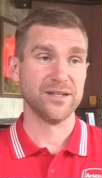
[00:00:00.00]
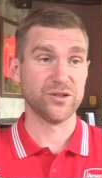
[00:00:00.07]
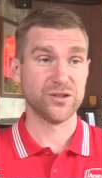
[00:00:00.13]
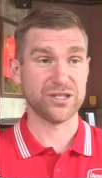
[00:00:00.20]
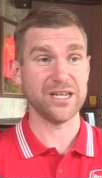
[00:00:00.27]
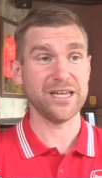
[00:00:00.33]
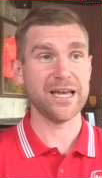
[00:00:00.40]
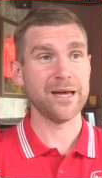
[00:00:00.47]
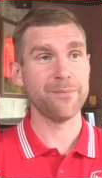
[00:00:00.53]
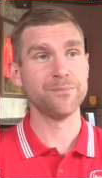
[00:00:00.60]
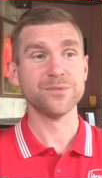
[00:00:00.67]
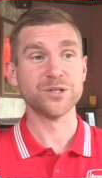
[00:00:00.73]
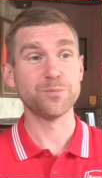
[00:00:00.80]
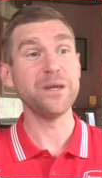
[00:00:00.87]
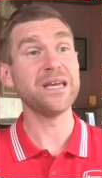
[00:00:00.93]
to see him
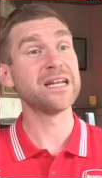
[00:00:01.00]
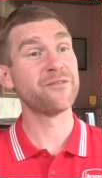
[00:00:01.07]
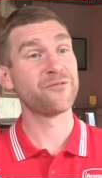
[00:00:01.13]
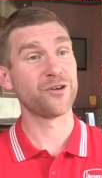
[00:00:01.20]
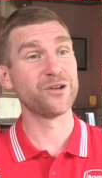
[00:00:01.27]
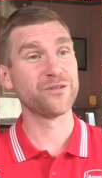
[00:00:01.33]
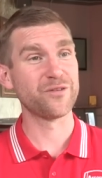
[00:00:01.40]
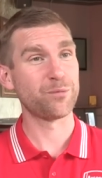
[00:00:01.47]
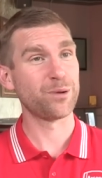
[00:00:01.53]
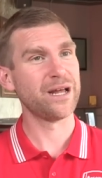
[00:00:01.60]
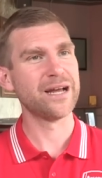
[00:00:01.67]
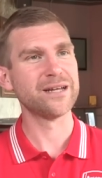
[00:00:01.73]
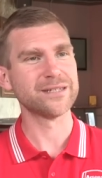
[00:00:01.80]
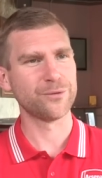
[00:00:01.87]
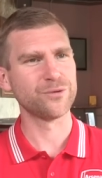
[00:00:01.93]
speaking in front of the
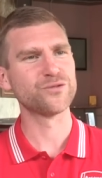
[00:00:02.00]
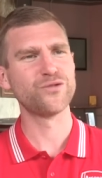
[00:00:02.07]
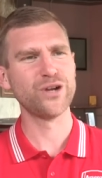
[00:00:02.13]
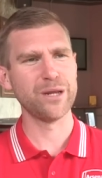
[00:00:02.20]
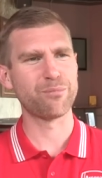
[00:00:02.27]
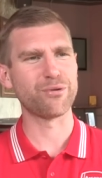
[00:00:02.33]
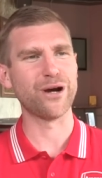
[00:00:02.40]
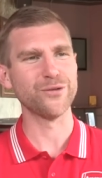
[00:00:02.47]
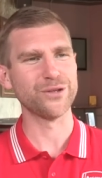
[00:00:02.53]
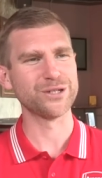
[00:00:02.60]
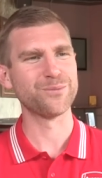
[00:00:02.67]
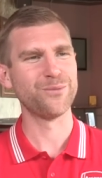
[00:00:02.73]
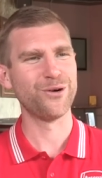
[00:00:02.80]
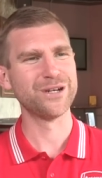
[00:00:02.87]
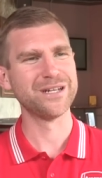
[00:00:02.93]
players, I was really proud
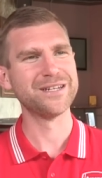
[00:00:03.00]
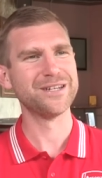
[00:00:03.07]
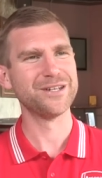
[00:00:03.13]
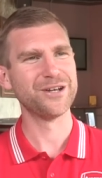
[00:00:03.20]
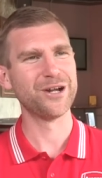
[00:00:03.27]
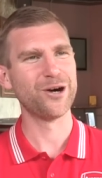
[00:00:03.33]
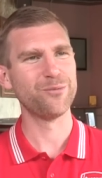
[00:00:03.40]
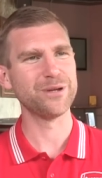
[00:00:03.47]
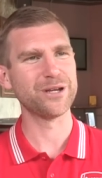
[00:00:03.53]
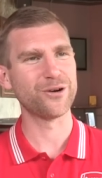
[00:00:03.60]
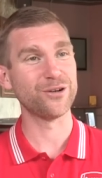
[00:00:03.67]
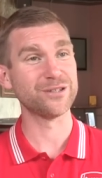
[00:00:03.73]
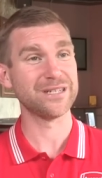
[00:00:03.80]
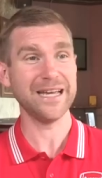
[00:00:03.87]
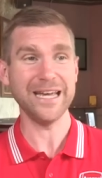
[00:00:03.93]
this morning, you know,
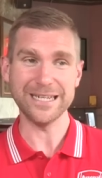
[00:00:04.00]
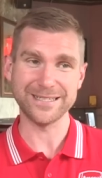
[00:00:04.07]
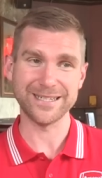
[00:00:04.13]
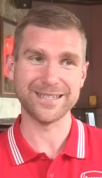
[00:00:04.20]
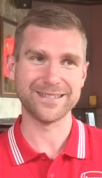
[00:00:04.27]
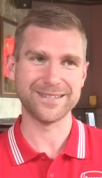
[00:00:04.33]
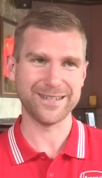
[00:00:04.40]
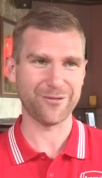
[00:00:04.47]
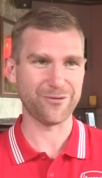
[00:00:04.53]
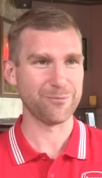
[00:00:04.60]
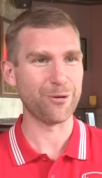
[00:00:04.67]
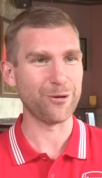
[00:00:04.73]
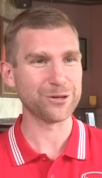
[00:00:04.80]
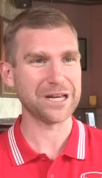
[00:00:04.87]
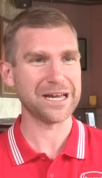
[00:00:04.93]
because it's a
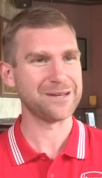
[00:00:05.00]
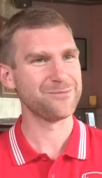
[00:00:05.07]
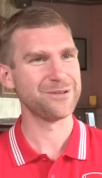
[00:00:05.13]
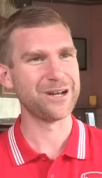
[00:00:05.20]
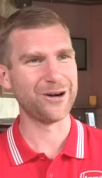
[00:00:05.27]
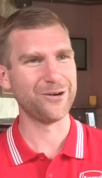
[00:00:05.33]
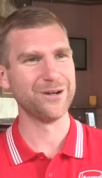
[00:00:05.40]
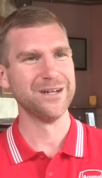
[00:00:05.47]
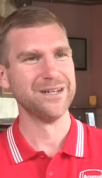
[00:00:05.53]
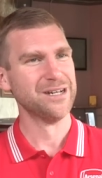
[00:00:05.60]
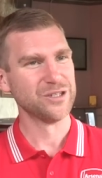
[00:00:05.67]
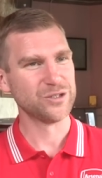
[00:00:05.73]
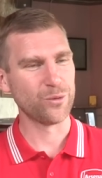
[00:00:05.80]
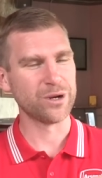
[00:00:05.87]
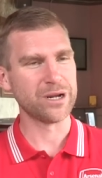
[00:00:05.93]
different ball game, you know.
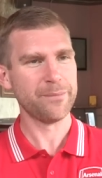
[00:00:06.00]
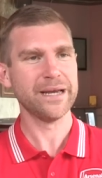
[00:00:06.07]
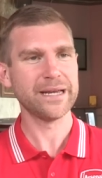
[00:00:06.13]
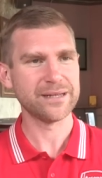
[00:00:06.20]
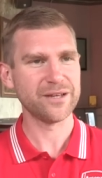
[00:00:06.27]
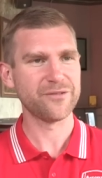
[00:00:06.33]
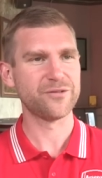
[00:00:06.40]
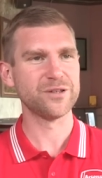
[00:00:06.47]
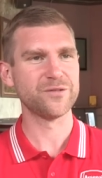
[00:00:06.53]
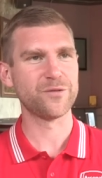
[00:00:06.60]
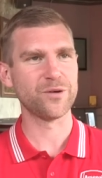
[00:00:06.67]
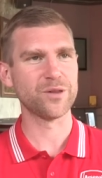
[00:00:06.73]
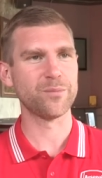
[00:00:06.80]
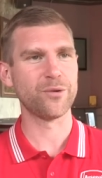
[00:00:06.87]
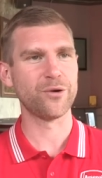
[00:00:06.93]
To want to make a different
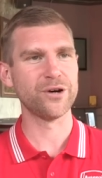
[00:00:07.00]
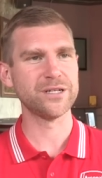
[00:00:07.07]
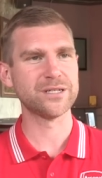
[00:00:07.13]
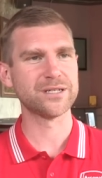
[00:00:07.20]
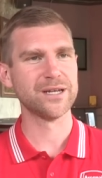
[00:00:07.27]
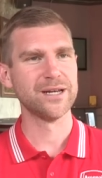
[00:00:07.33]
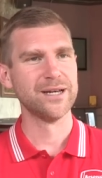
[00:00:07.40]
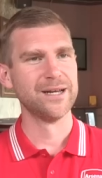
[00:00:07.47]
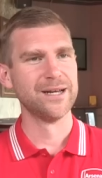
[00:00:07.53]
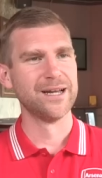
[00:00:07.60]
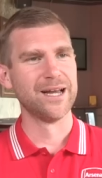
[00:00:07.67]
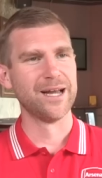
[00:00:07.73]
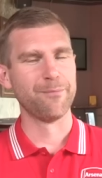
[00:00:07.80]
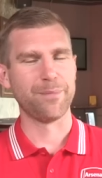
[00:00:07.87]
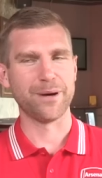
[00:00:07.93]
for the boys,
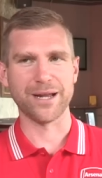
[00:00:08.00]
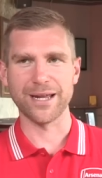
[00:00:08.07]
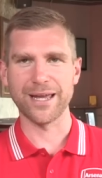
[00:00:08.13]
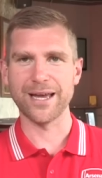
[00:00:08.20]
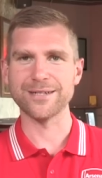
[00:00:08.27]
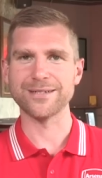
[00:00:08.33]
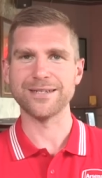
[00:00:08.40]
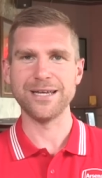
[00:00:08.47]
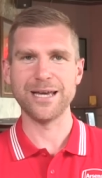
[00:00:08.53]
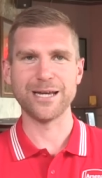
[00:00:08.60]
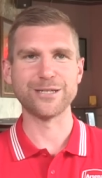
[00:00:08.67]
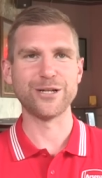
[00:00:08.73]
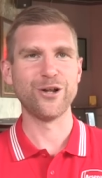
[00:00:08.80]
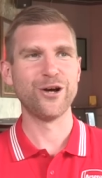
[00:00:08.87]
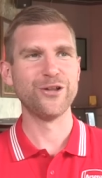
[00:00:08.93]
but I guess he
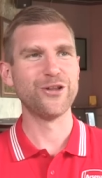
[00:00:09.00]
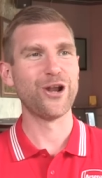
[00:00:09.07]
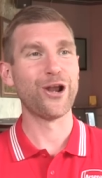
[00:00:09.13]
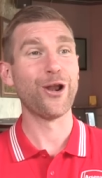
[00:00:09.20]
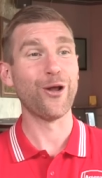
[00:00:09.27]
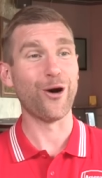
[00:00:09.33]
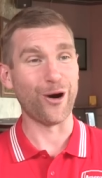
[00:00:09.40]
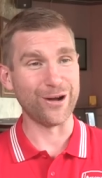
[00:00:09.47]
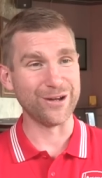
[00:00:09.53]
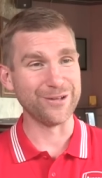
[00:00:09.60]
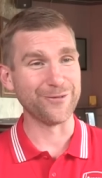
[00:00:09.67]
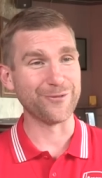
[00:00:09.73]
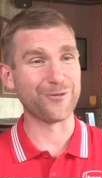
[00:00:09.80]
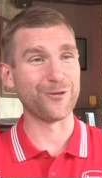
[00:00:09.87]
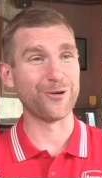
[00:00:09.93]
has learned a lot
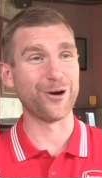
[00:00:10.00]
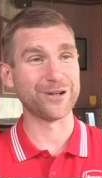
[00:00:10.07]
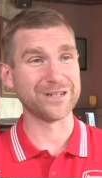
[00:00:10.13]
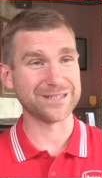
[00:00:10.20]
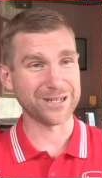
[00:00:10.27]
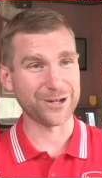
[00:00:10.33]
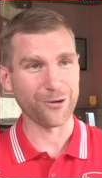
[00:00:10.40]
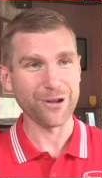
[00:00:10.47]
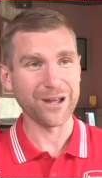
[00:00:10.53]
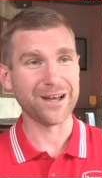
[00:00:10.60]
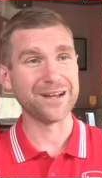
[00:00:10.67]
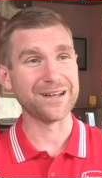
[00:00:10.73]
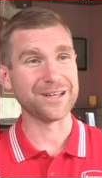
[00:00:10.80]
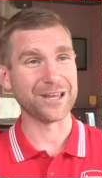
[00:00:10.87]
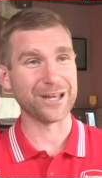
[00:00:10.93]
throughout his
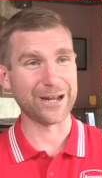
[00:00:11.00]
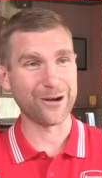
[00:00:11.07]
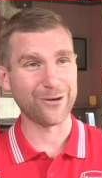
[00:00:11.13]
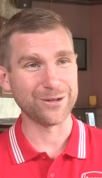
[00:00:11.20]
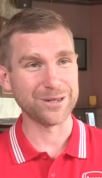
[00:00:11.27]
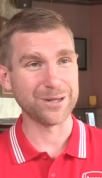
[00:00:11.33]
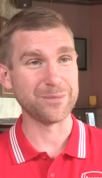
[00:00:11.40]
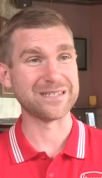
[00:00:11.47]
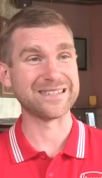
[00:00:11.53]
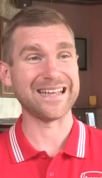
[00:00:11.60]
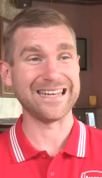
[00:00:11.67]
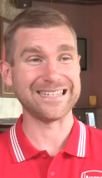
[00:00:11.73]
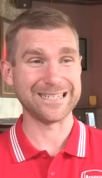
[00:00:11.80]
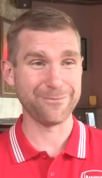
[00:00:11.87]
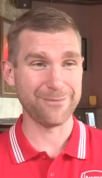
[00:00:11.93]
career, you know, the
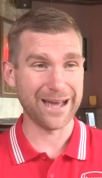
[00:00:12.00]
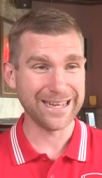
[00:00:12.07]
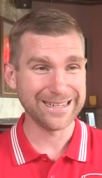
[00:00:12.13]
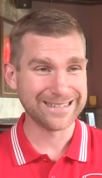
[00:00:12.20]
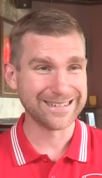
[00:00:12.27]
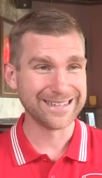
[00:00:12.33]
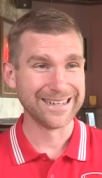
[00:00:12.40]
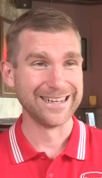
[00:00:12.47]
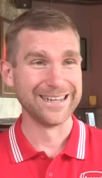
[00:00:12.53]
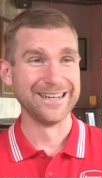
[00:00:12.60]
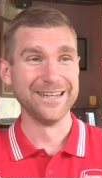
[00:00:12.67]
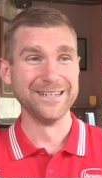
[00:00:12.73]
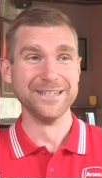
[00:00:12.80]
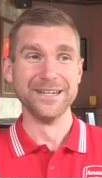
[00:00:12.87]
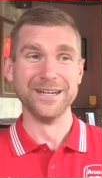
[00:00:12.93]
mistakes he made,
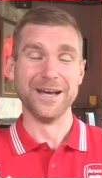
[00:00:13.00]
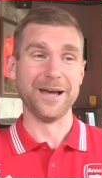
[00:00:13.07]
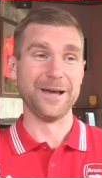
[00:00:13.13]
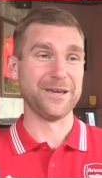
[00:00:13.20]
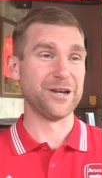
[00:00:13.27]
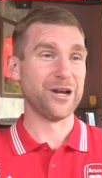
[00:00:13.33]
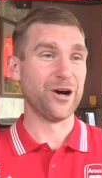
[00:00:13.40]
you